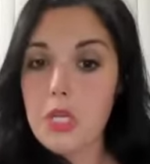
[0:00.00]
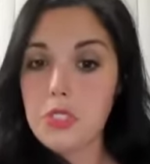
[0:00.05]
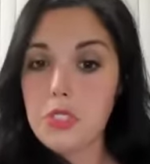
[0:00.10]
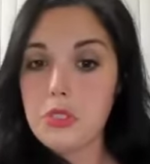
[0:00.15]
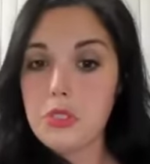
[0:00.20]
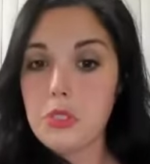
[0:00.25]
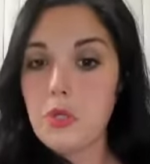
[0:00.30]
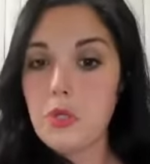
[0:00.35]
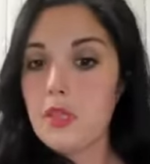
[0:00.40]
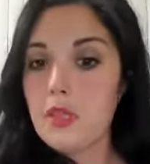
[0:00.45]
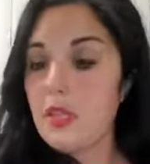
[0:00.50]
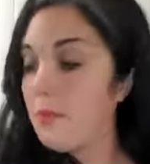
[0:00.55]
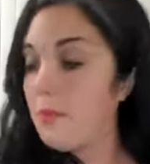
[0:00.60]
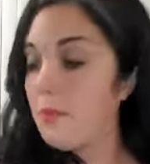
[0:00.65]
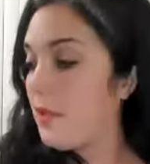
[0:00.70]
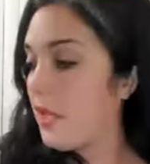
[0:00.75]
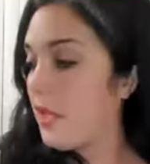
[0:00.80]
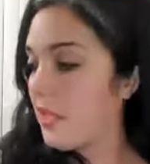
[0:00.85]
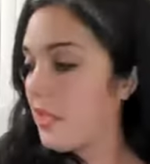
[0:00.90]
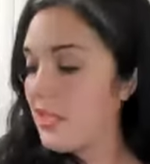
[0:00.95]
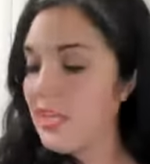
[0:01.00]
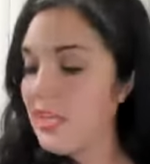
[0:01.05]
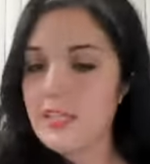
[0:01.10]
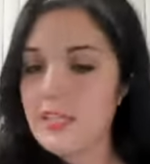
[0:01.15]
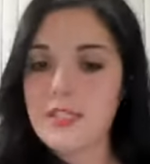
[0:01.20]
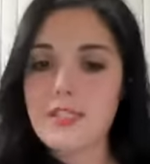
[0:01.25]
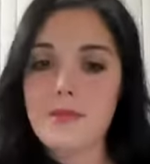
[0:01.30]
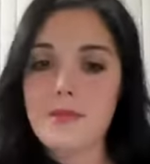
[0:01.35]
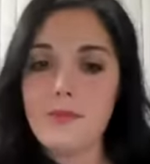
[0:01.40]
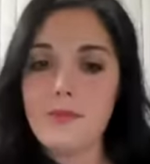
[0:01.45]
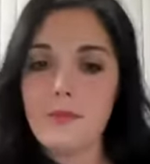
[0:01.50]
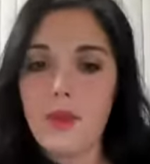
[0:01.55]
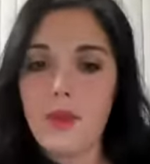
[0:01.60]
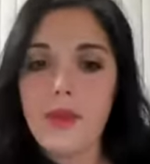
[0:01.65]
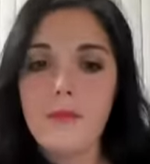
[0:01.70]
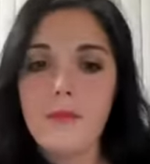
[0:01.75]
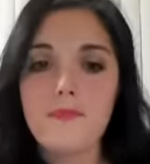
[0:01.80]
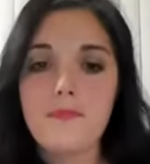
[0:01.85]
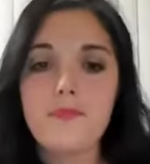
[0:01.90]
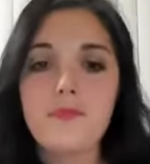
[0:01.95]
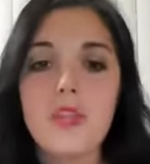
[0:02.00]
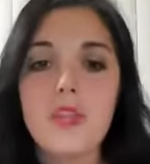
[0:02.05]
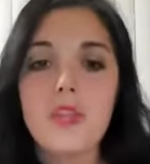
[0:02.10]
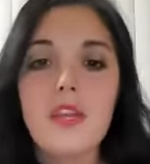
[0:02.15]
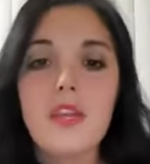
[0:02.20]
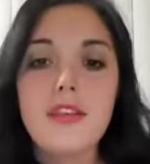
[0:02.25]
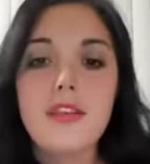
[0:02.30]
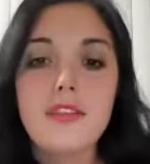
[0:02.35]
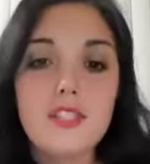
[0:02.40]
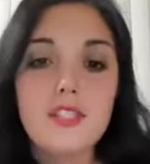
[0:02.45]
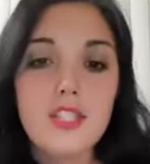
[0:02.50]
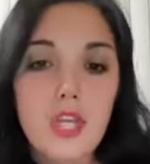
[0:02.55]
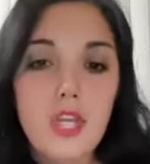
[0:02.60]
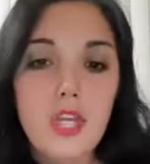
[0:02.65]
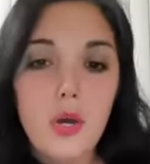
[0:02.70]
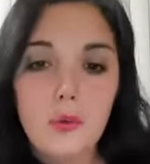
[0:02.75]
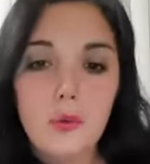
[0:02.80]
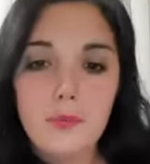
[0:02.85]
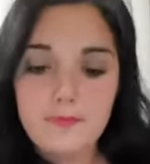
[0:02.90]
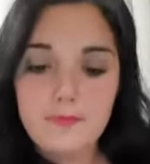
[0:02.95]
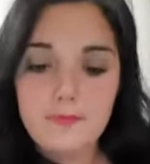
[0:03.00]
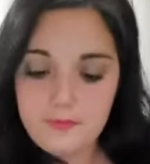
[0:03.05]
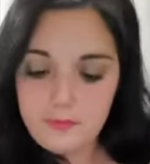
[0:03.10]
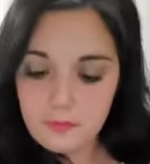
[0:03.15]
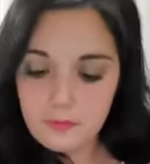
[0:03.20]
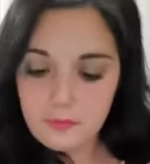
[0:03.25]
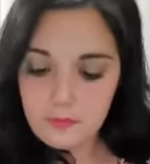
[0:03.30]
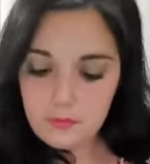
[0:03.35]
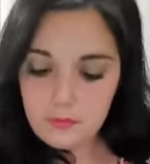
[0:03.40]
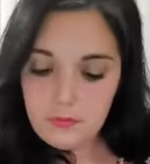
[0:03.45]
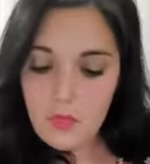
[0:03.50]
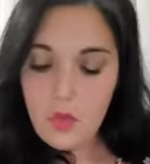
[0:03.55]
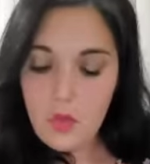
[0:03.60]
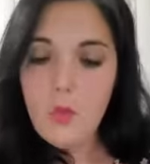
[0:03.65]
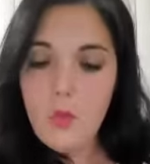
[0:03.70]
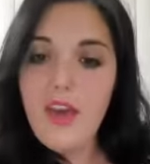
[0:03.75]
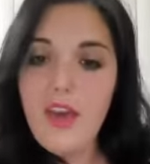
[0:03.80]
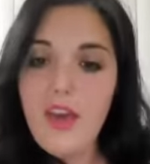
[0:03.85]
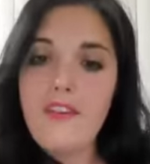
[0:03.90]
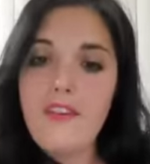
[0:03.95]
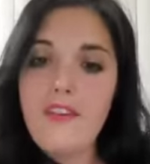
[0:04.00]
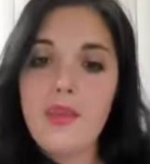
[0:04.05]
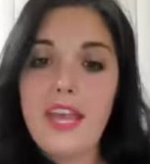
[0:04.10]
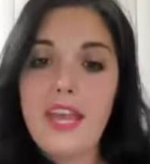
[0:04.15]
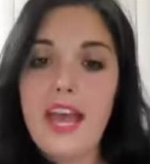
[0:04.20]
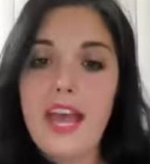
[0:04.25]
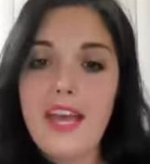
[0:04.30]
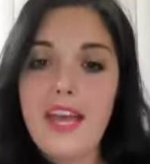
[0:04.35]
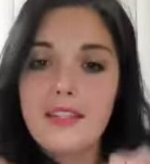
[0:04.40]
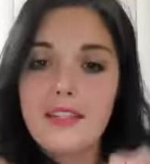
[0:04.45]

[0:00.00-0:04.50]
showing them like this, right? So what have we got?